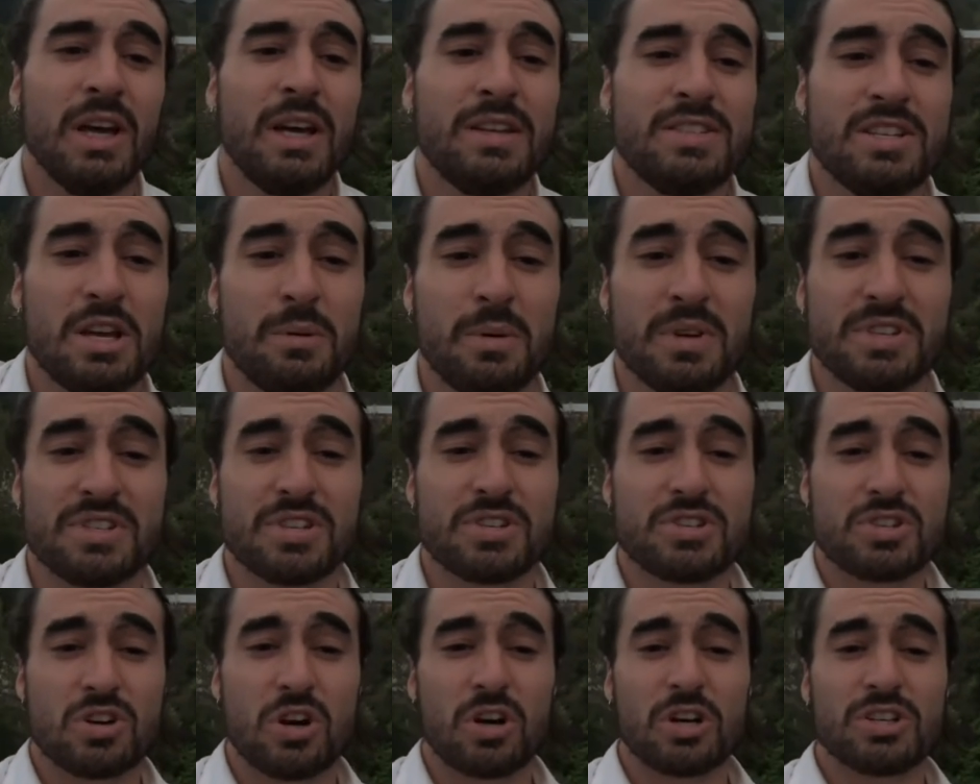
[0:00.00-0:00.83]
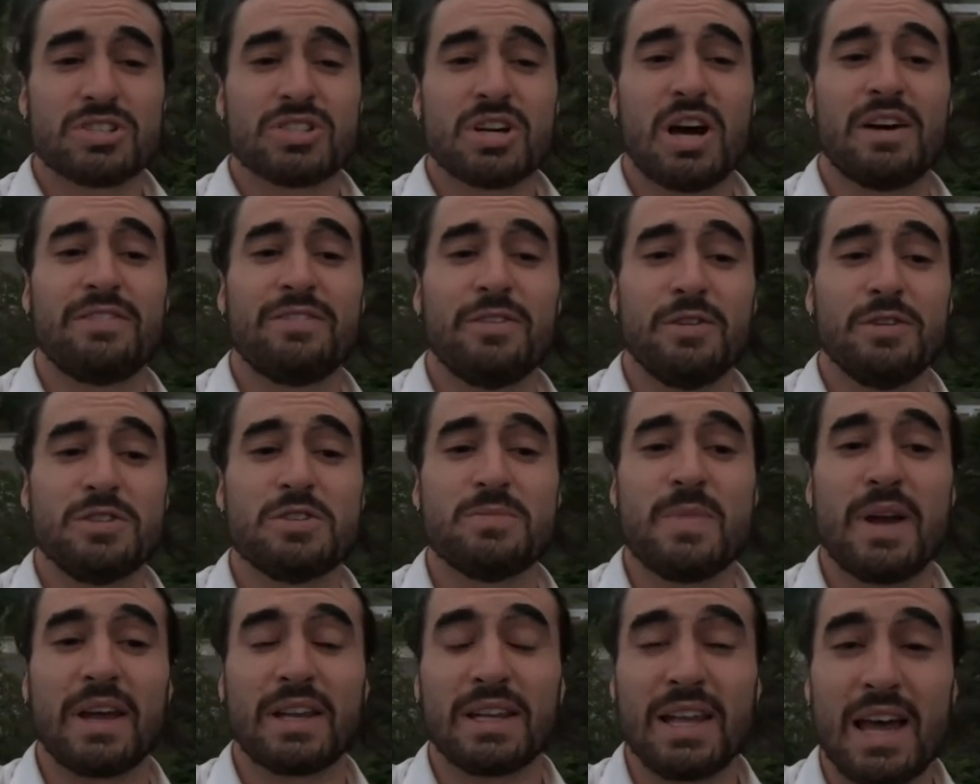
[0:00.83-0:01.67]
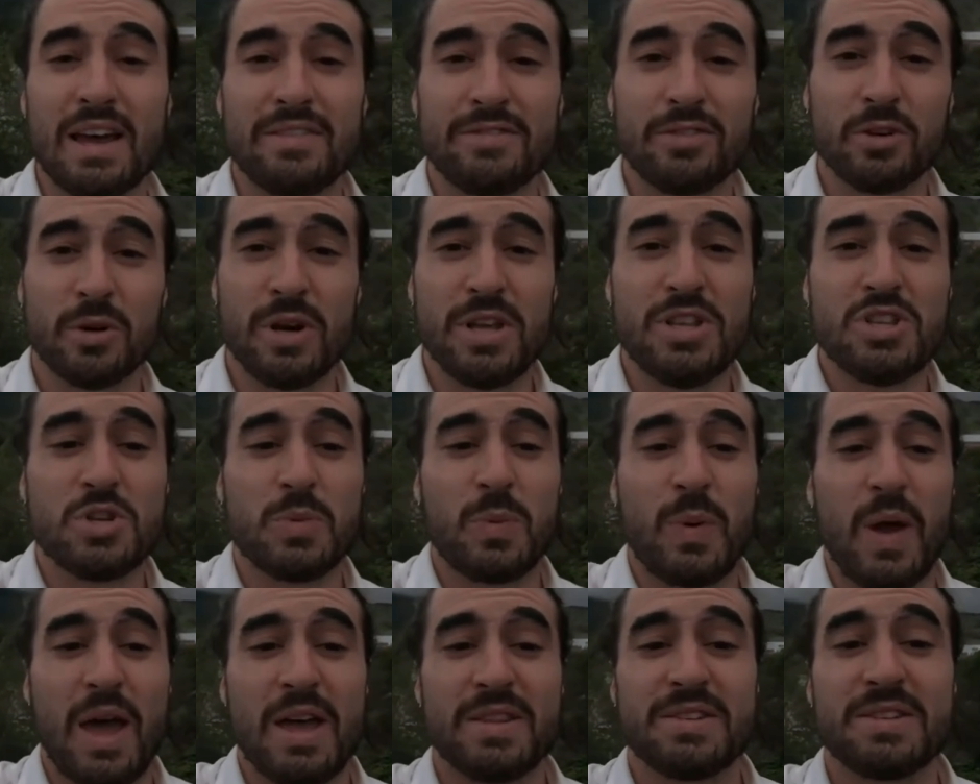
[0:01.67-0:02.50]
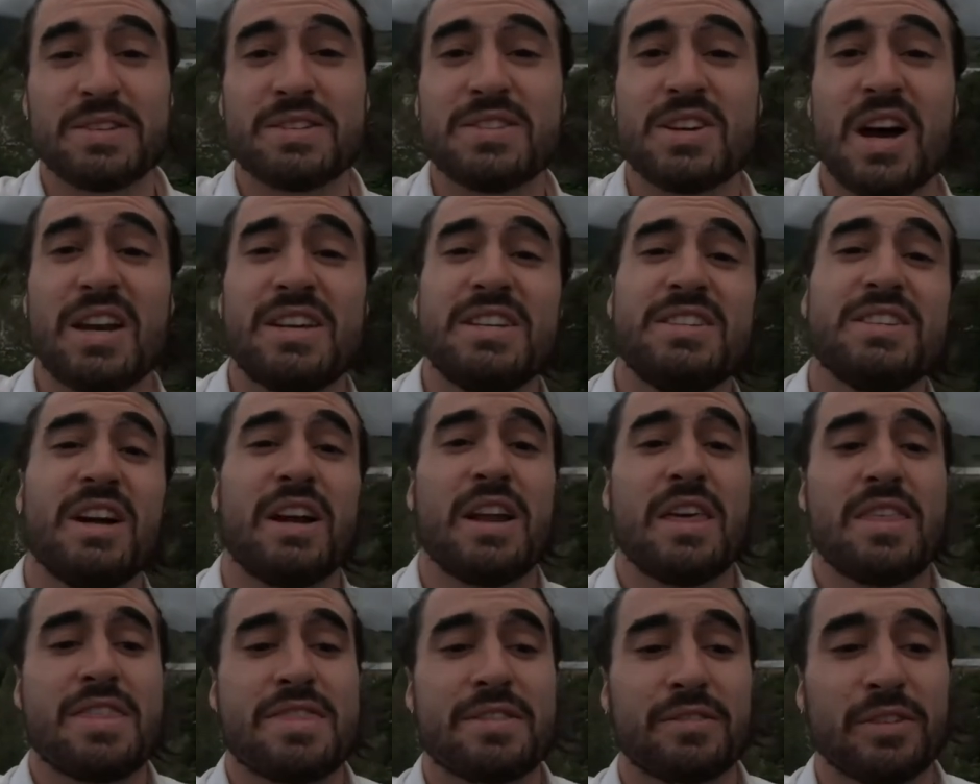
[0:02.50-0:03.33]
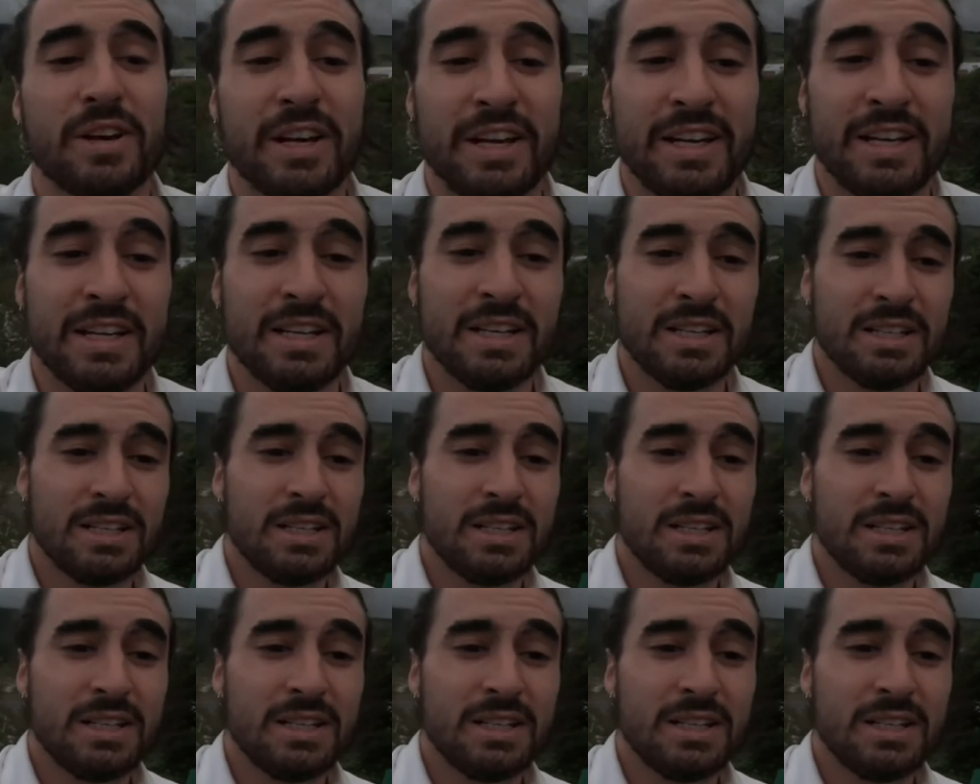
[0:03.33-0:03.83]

Jebi is the strongest typhoon to make landfall in Japan since 1993.